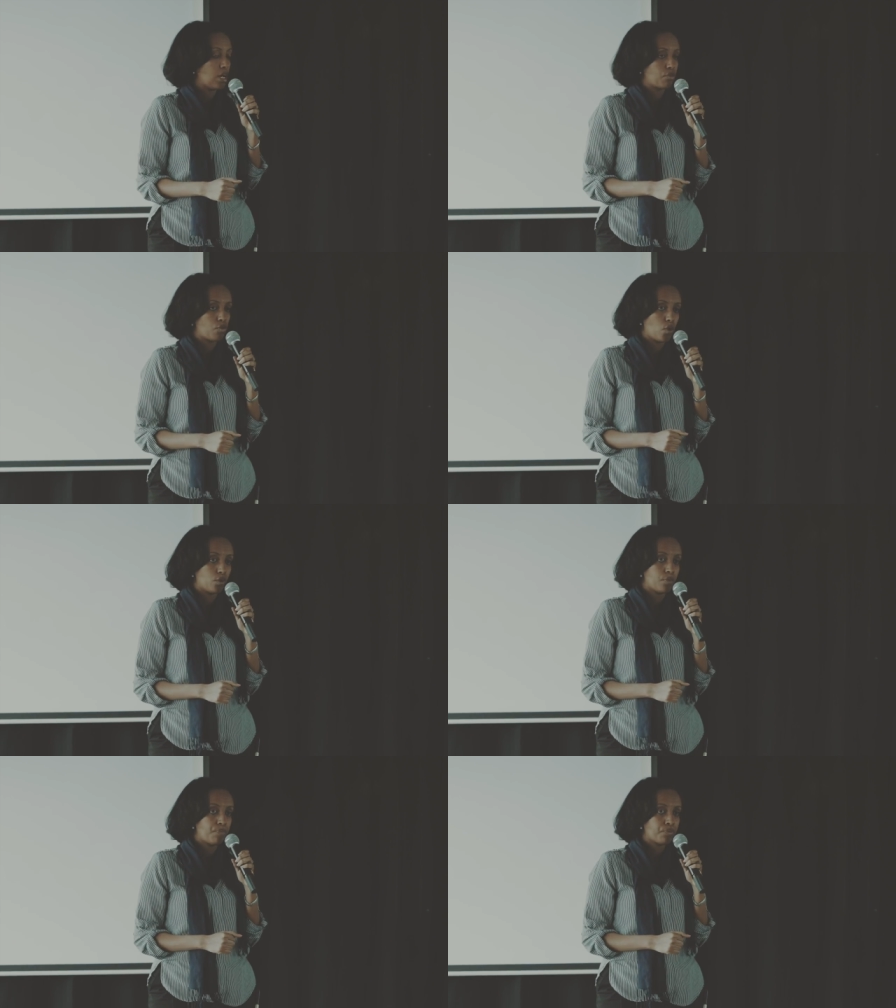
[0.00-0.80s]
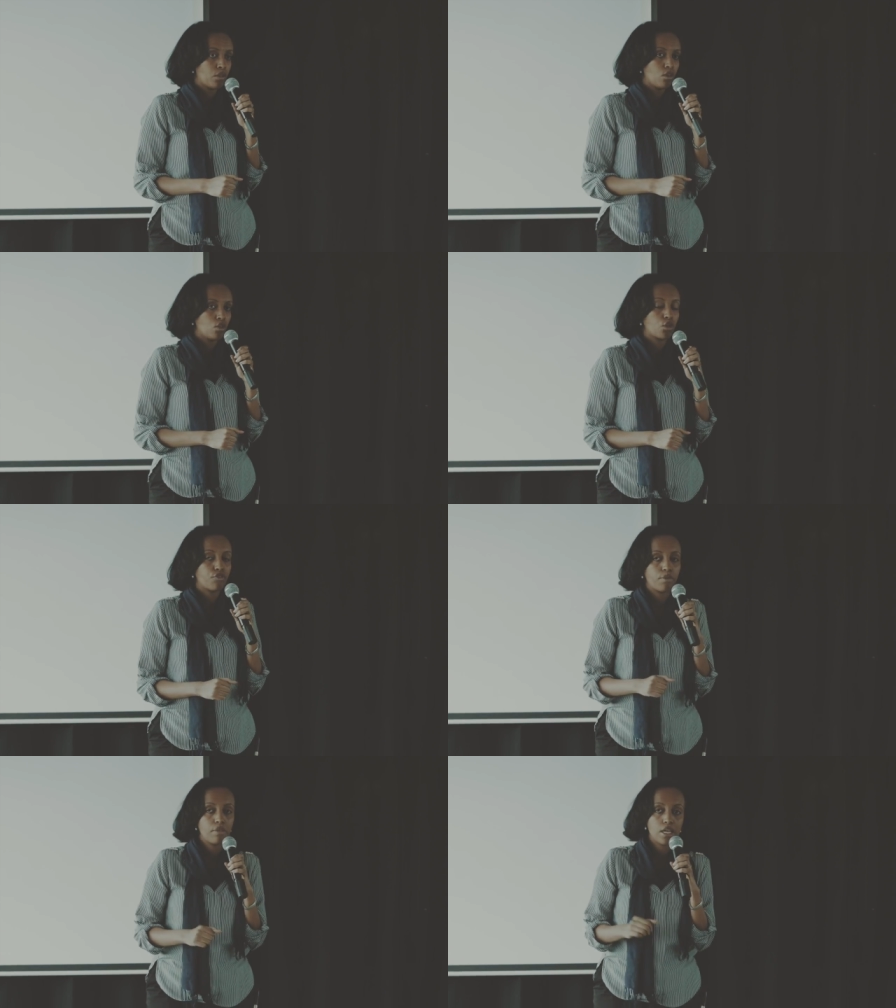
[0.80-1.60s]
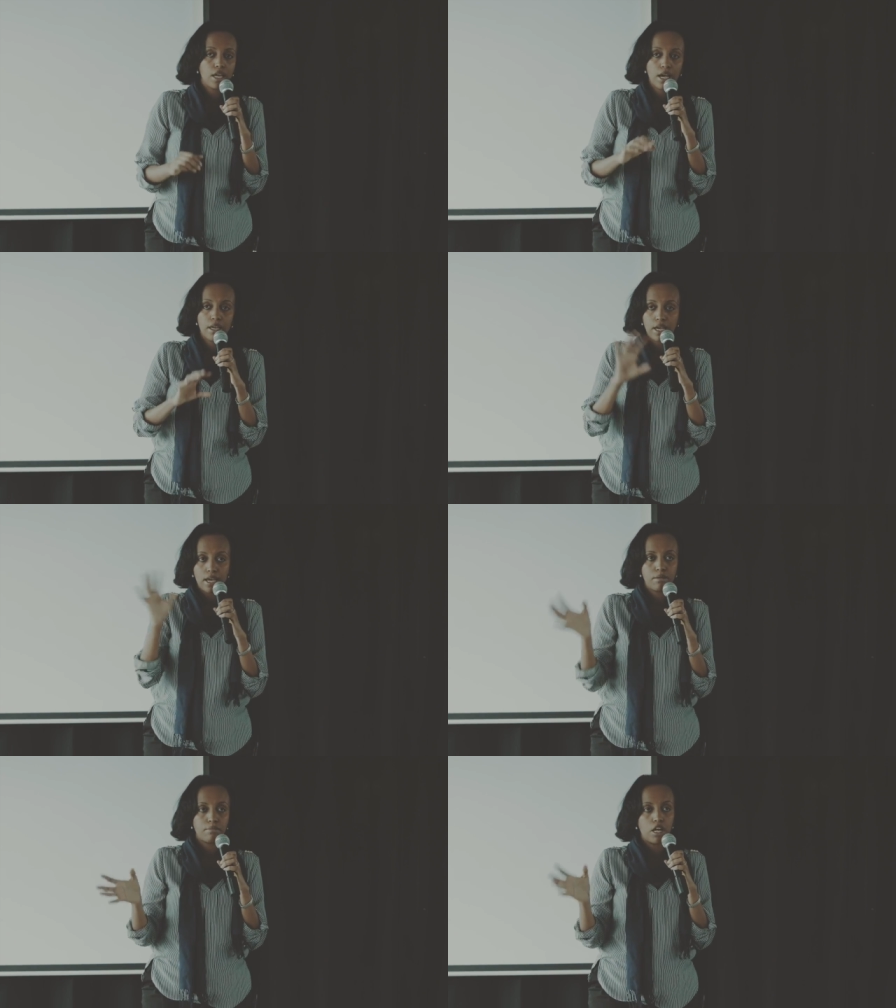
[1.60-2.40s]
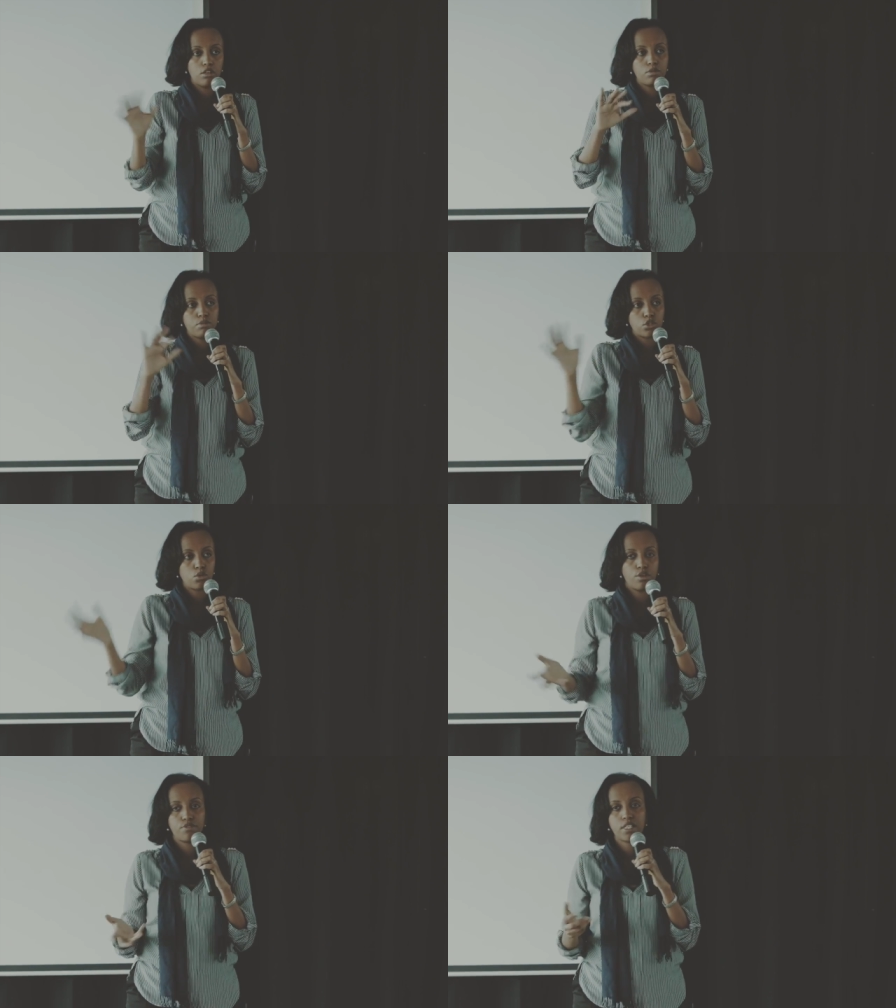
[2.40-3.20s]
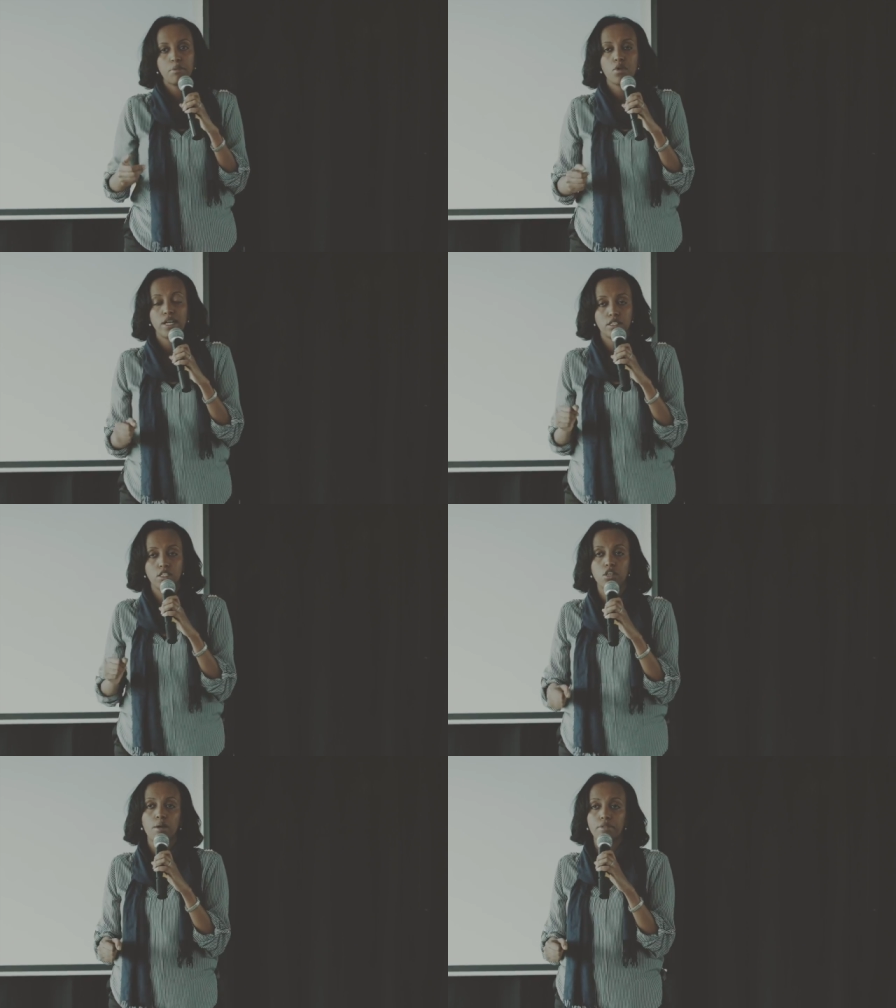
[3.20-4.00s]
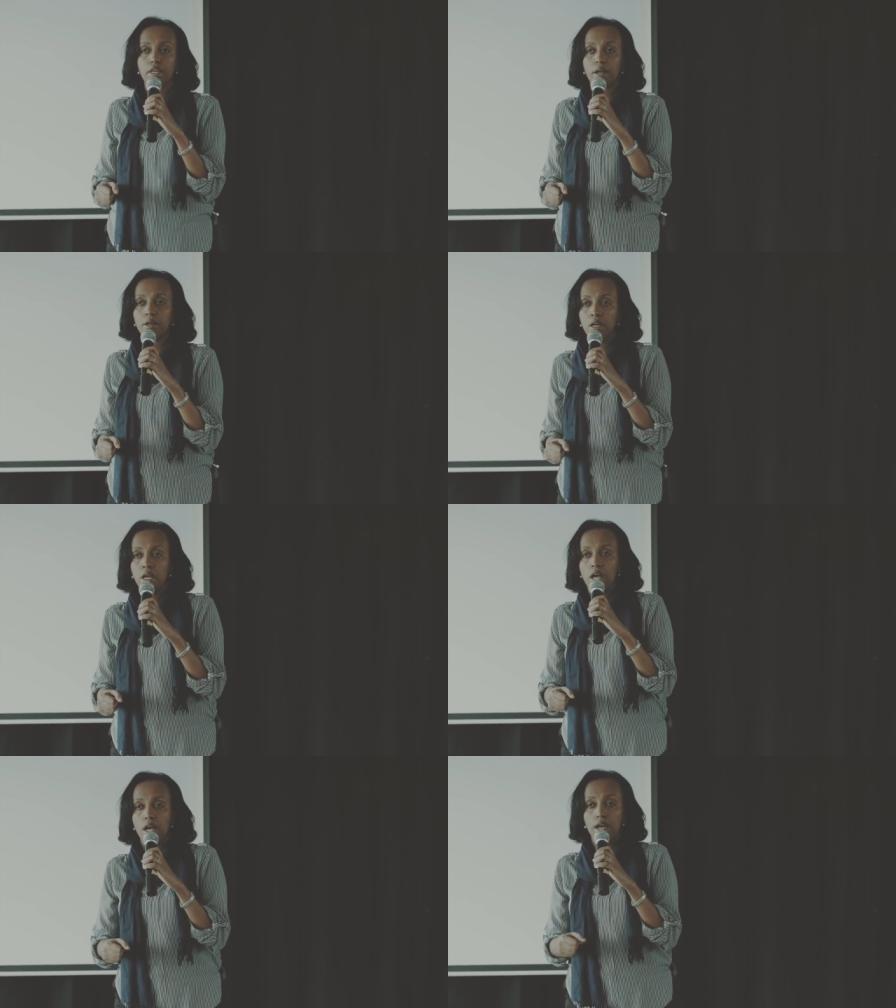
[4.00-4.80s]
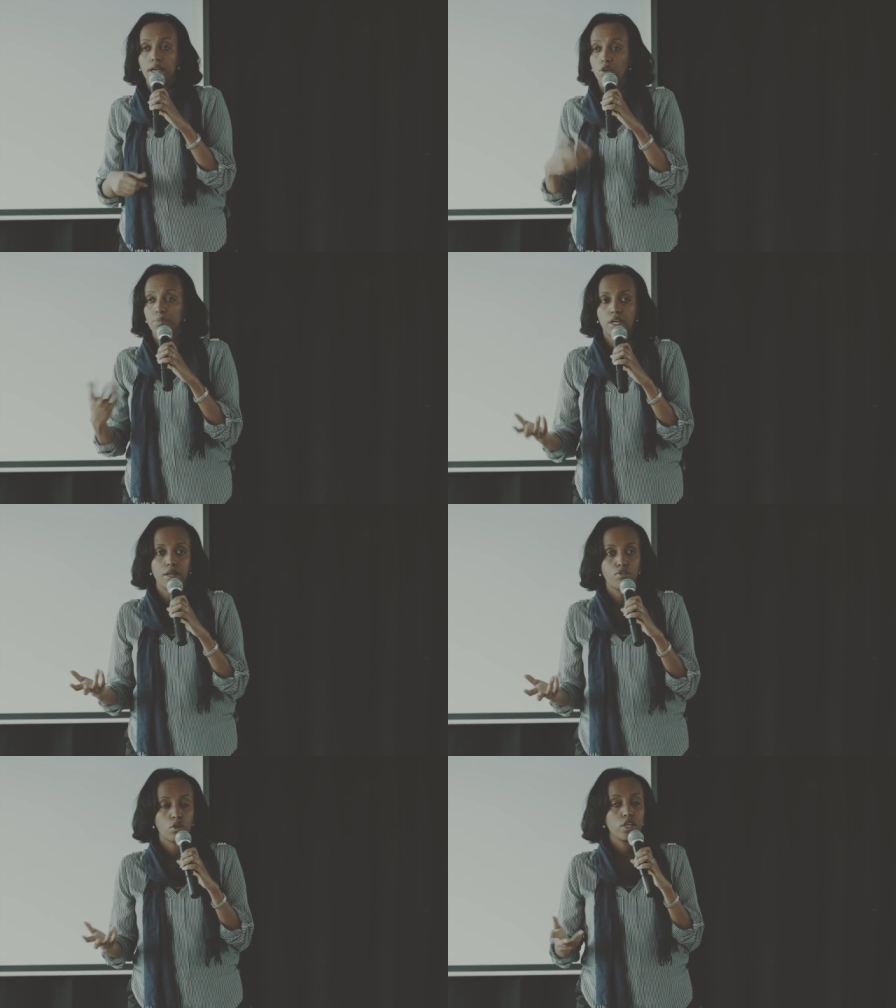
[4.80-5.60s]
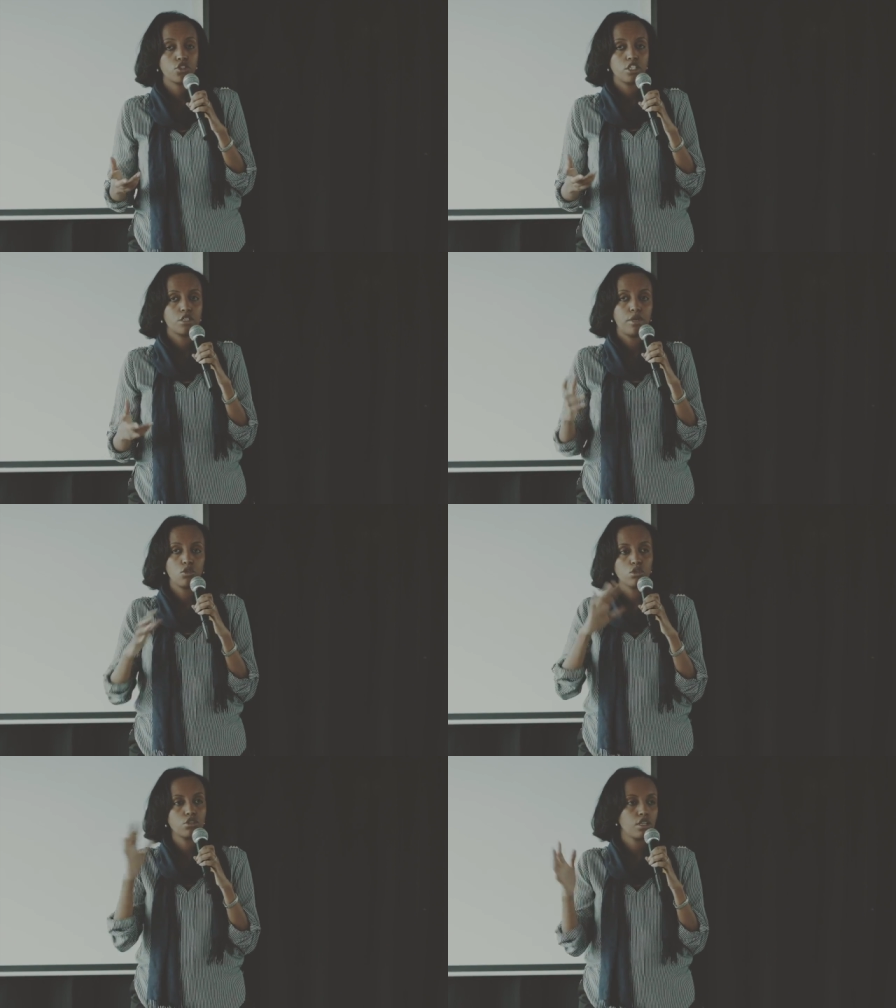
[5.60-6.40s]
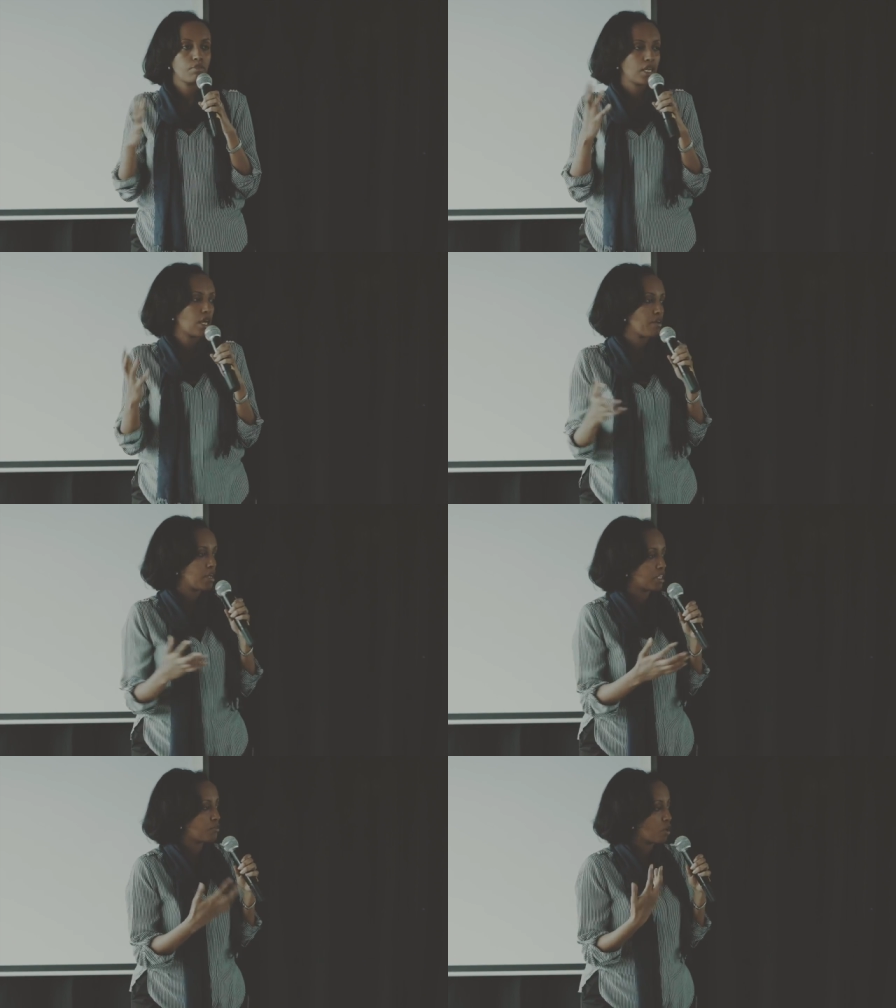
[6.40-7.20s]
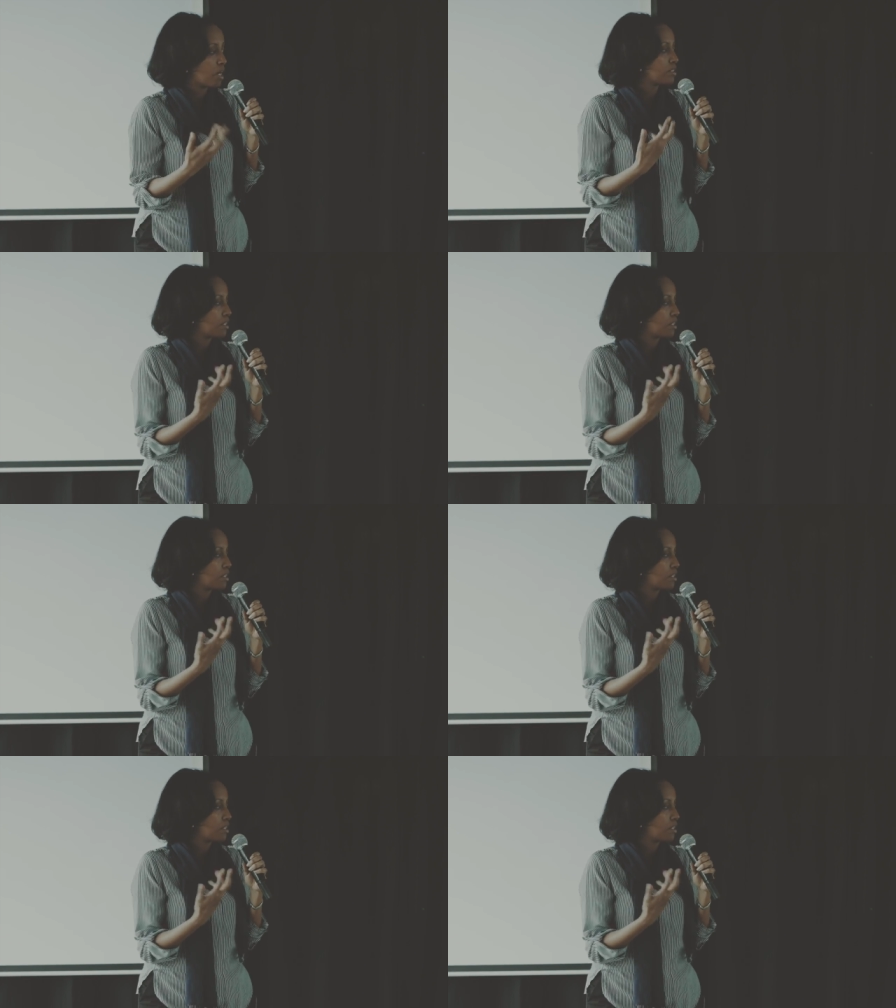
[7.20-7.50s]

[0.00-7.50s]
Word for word: down the road. So for me, I, I, will sort of summarize and stop there uh, and open it up for questions. But those are the big areas for us